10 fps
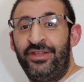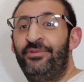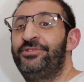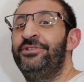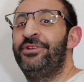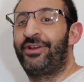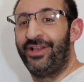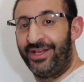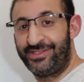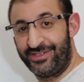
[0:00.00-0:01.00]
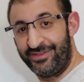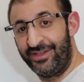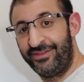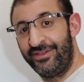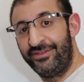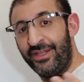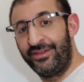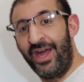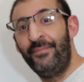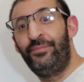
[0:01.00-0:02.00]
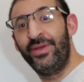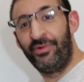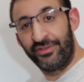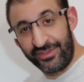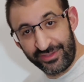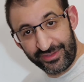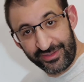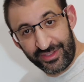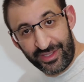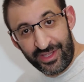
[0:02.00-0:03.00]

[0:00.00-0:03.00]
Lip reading: anonymous inner class that implement